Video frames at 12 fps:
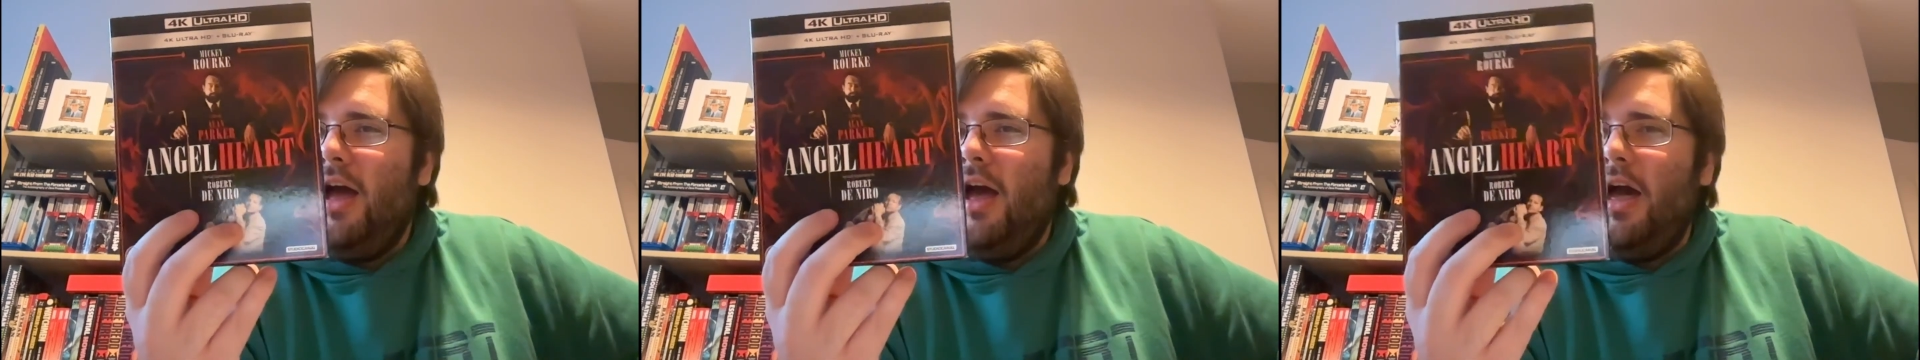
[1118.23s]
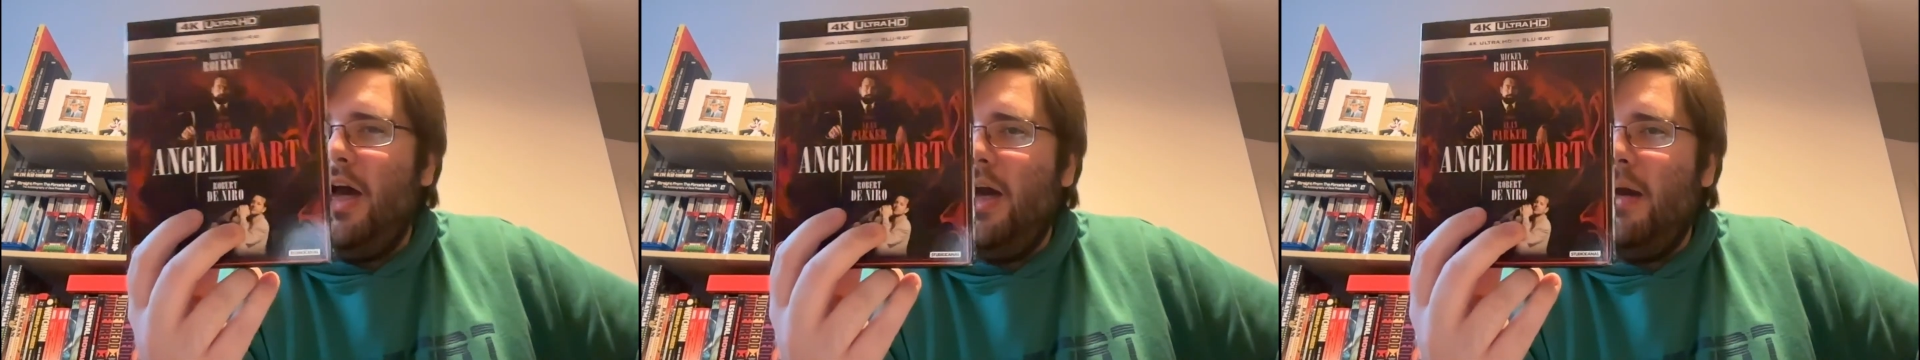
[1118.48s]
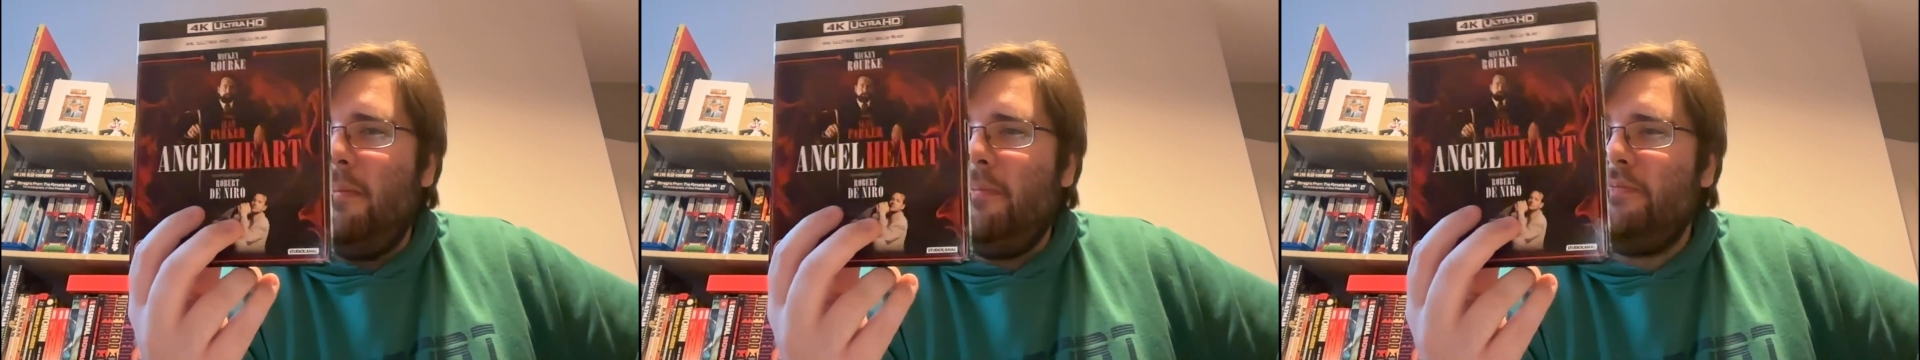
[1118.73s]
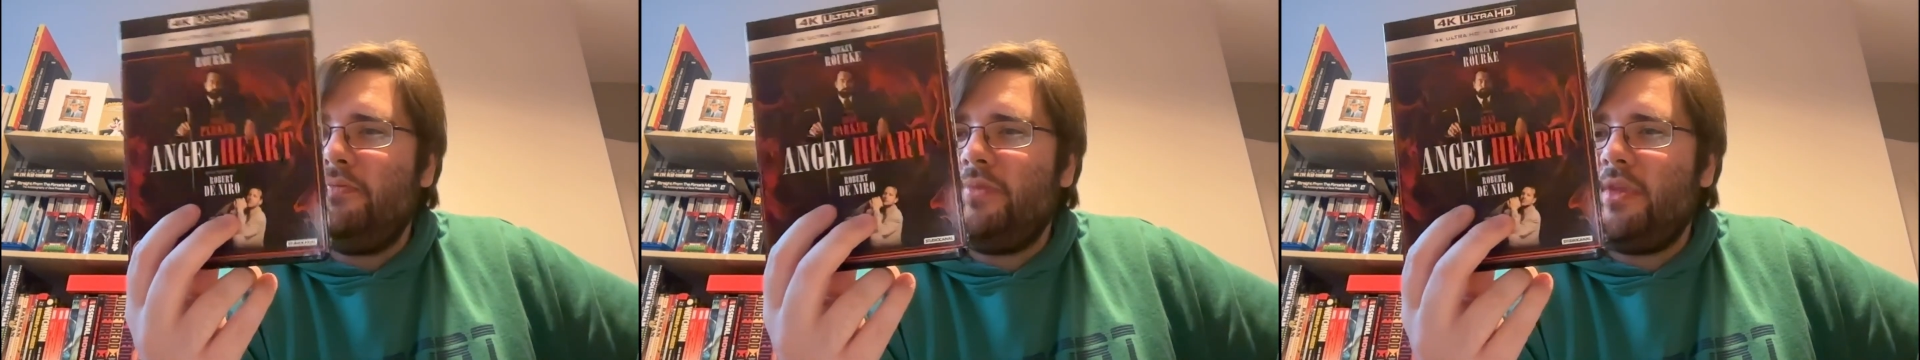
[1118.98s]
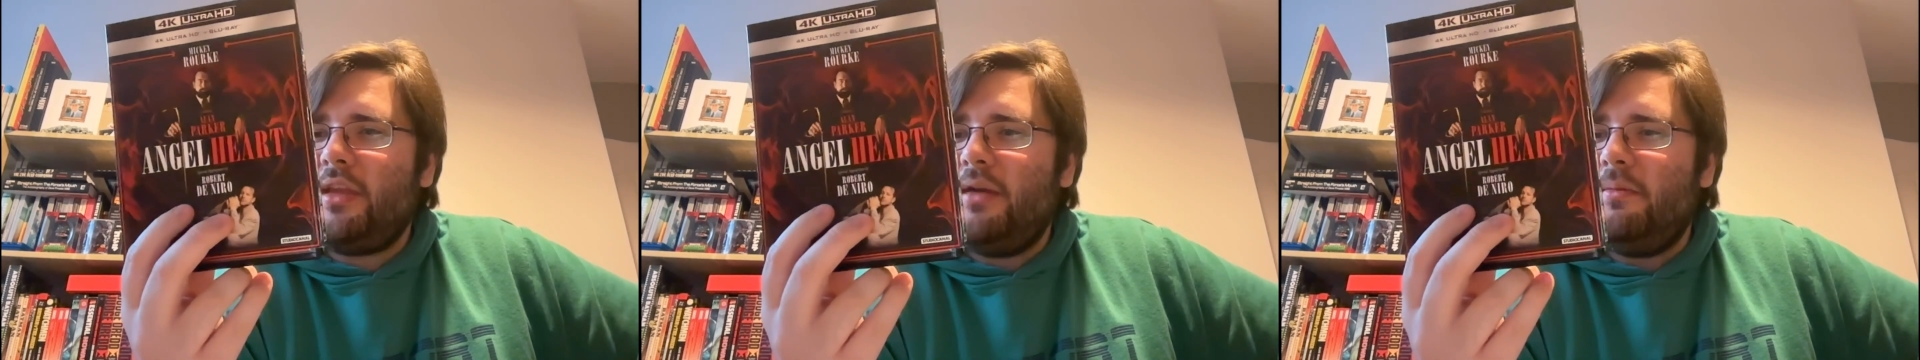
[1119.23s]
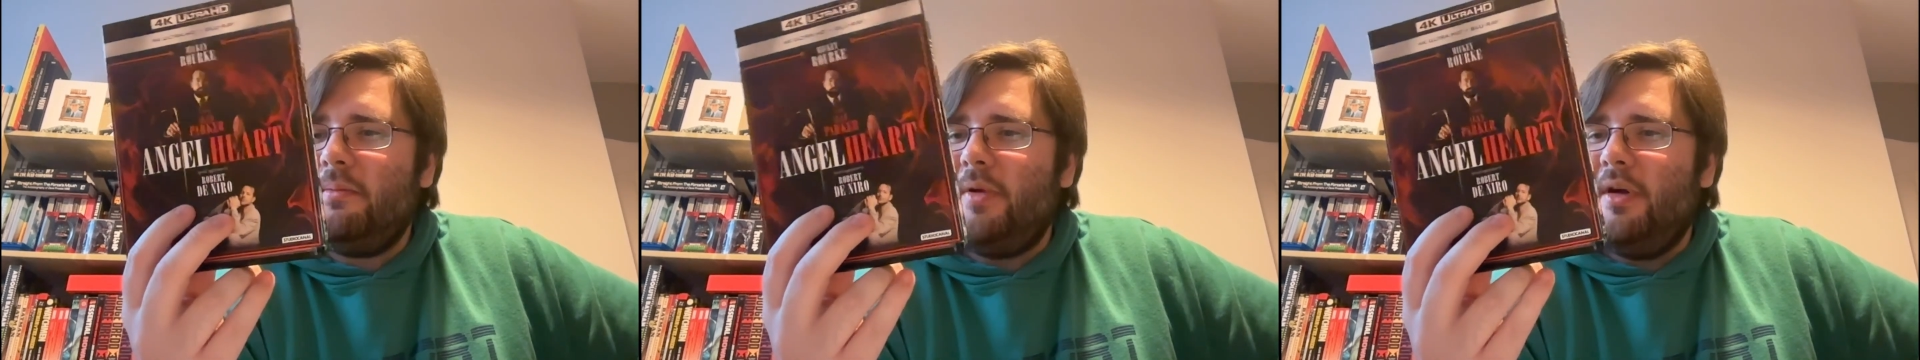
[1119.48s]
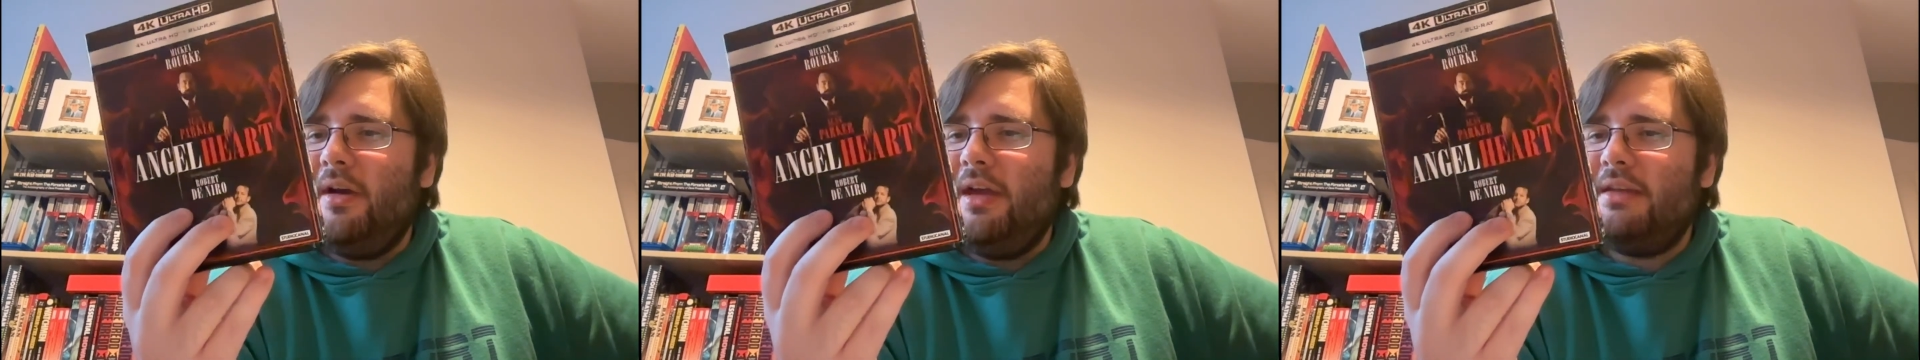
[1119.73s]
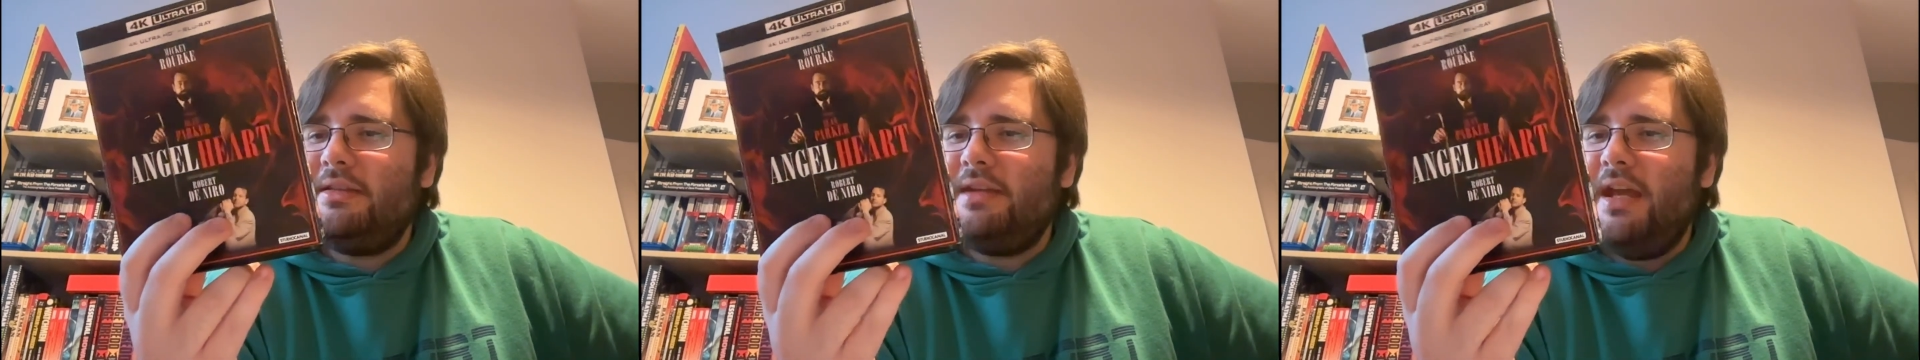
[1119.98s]
But
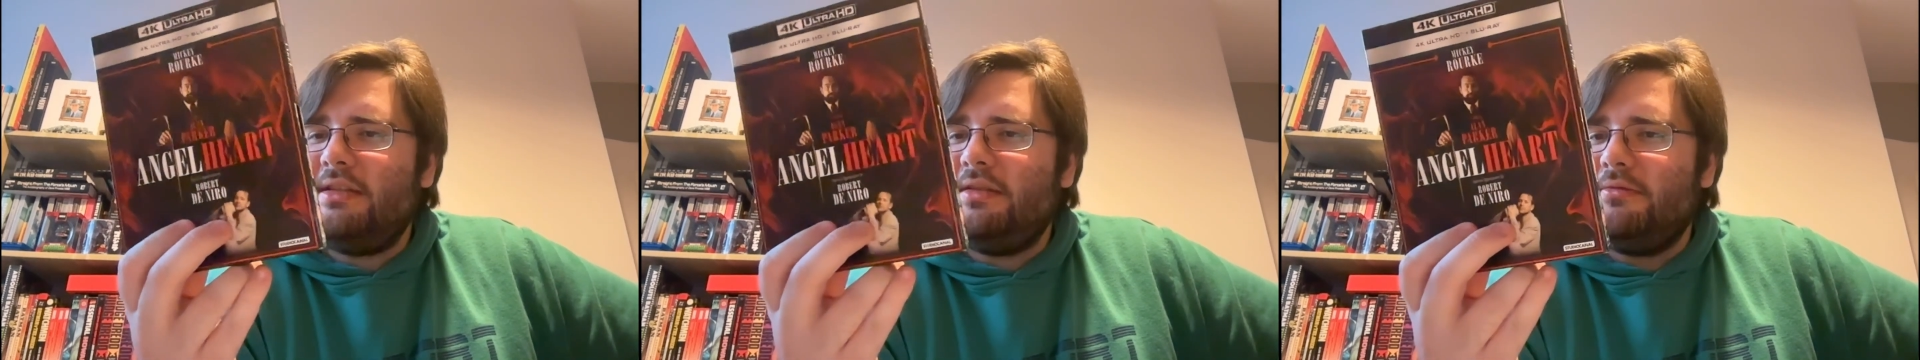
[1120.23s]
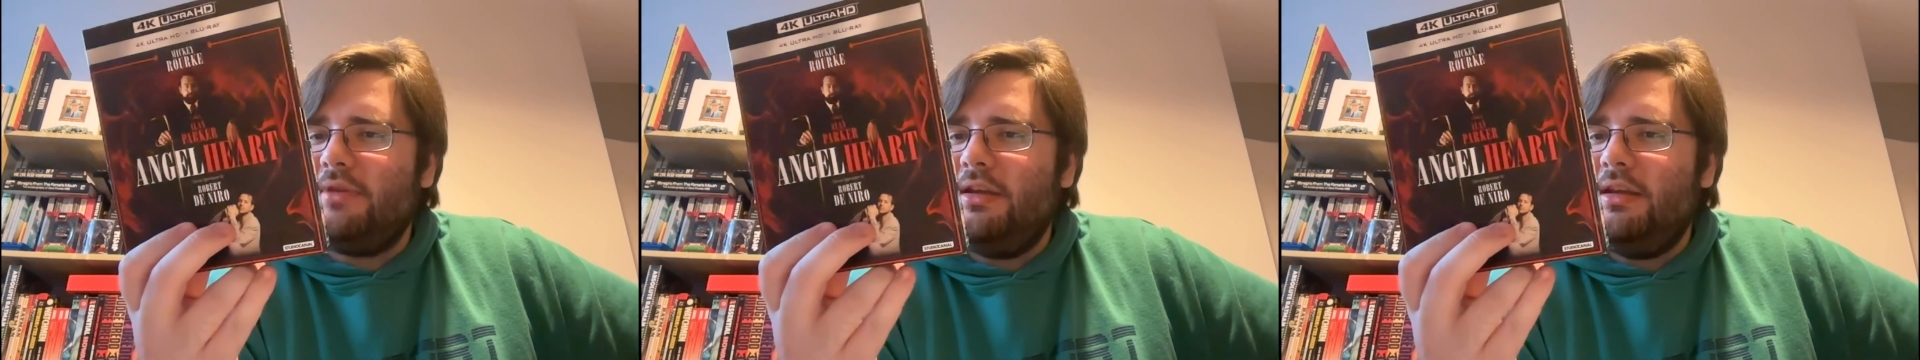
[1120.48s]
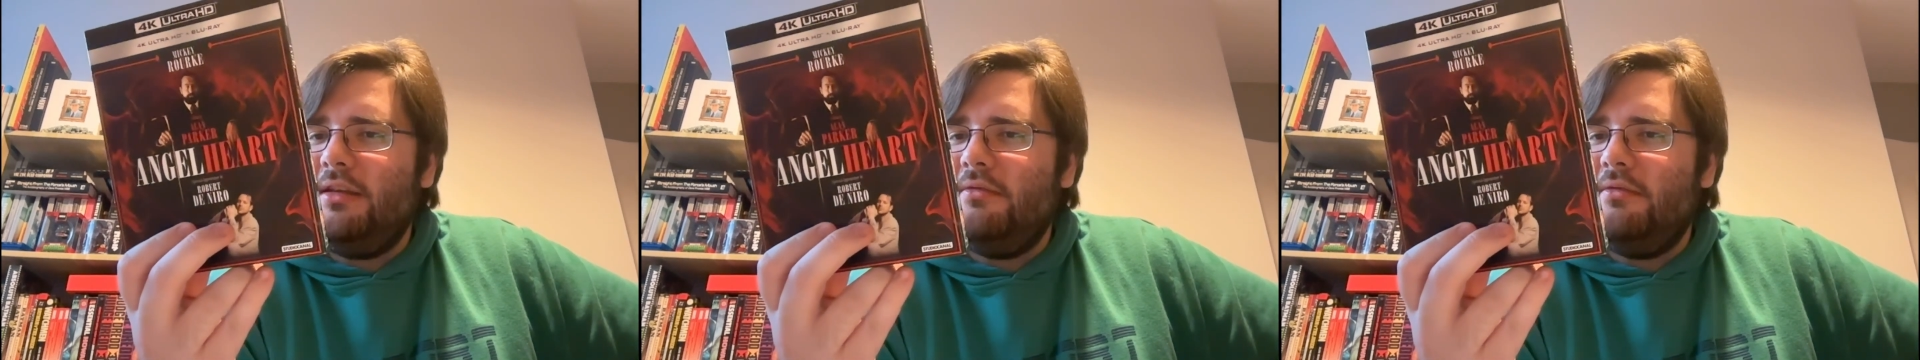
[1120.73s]
it's a really,